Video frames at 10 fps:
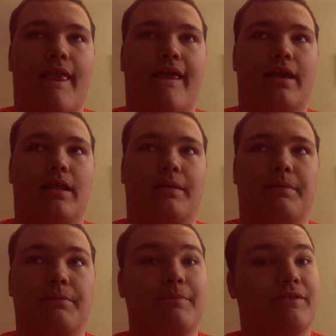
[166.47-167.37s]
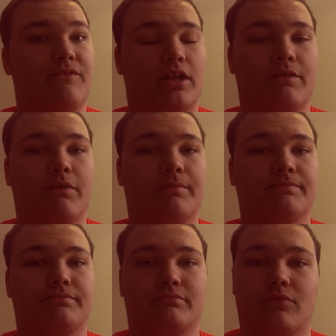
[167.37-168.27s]
And people make fun of
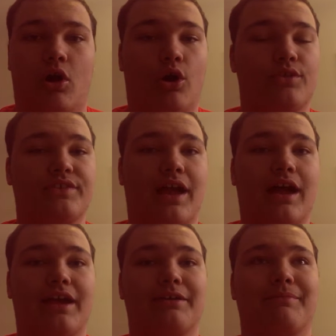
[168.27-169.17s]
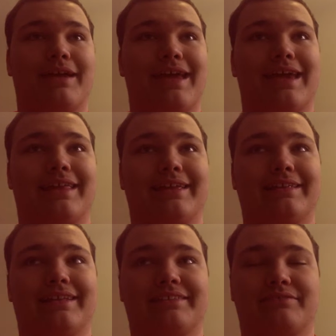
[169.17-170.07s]
him all the time, and
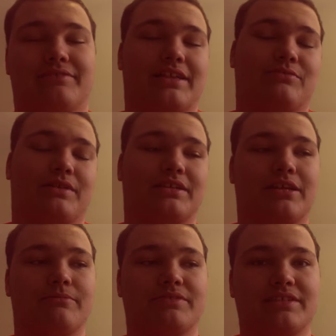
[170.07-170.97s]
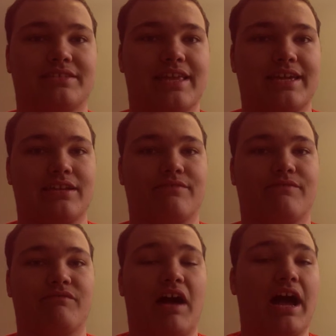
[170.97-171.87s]
that's where it comes this negative
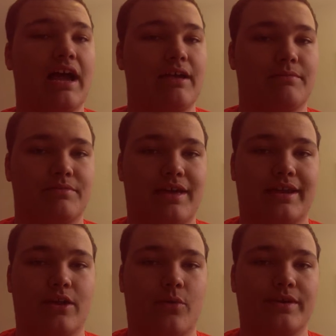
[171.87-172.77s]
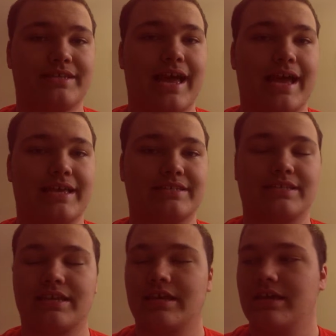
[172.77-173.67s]
vibe that he always
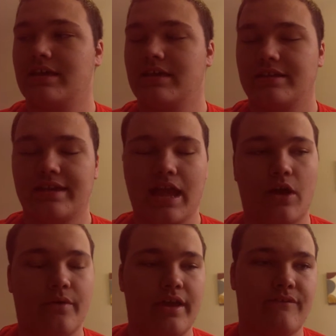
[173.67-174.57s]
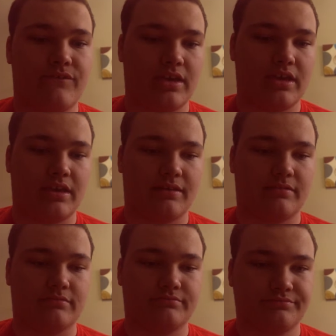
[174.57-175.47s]
has. Now, if
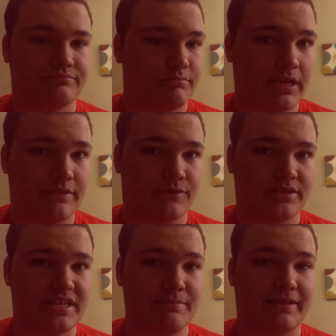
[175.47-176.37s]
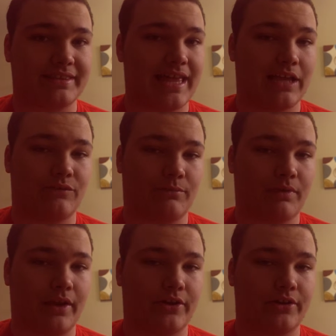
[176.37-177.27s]
he plays for a team like Nashville
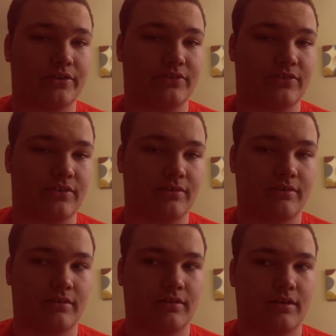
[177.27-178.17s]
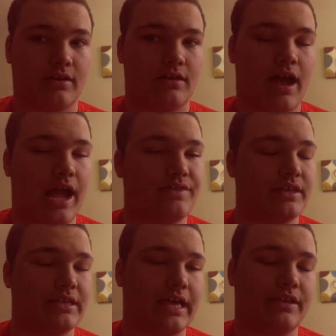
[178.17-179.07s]
Predators, I
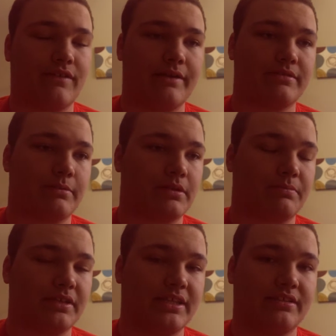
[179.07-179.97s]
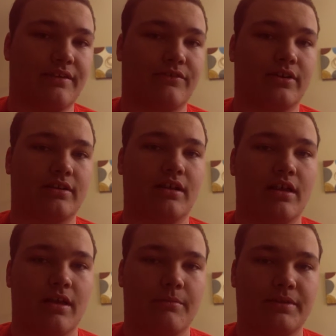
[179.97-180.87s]
think that his vibe's going to be completely different,
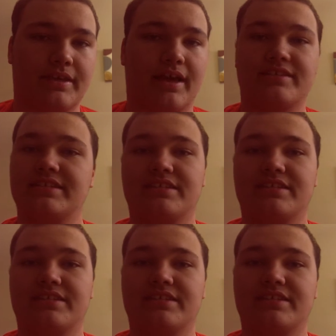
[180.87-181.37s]
because